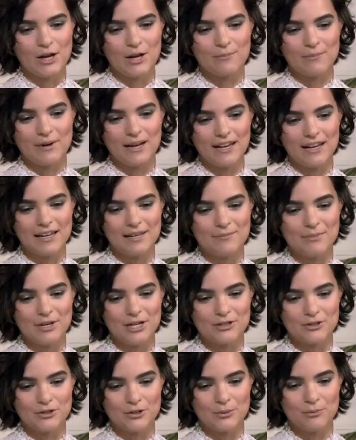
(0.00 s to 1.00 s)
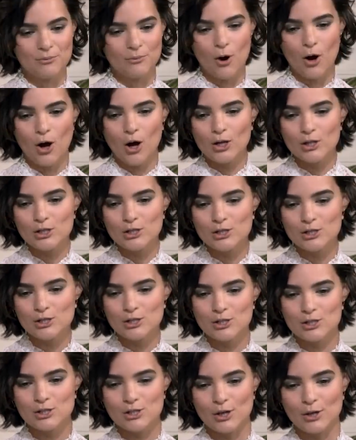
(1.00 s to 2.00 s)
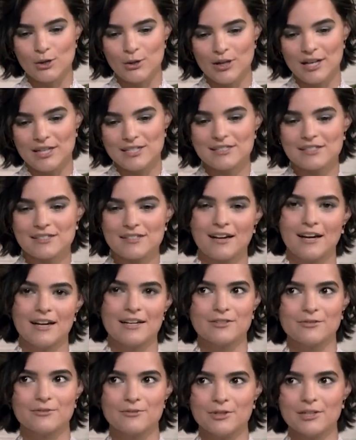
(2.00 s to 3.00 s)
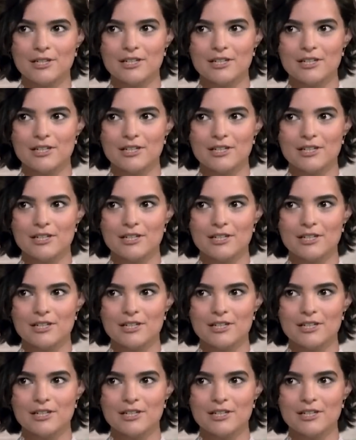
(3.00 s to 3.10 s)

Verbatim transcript: on my bedroom walls, so that's kind of